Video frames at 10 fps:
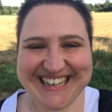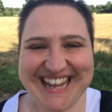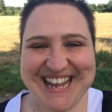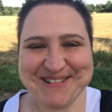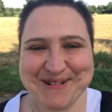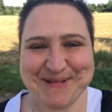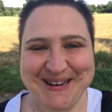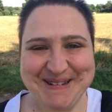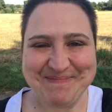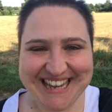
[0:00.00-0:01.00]
Hey
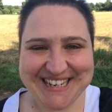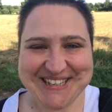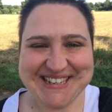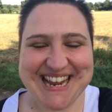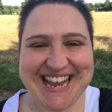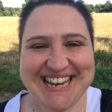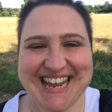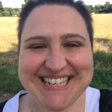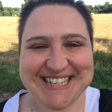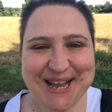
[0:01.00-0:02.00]
everyone, today a
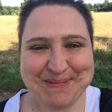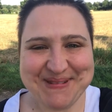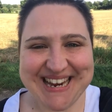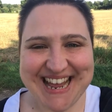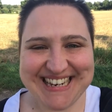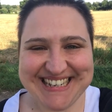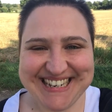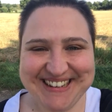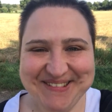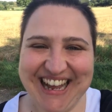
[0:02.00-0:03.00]
nature update.
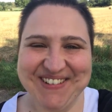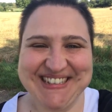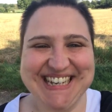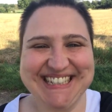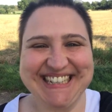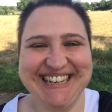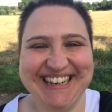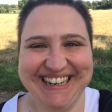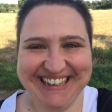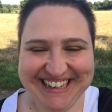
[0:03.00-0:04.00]
I'm just
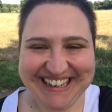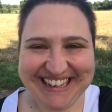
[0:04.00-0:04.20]
kidding.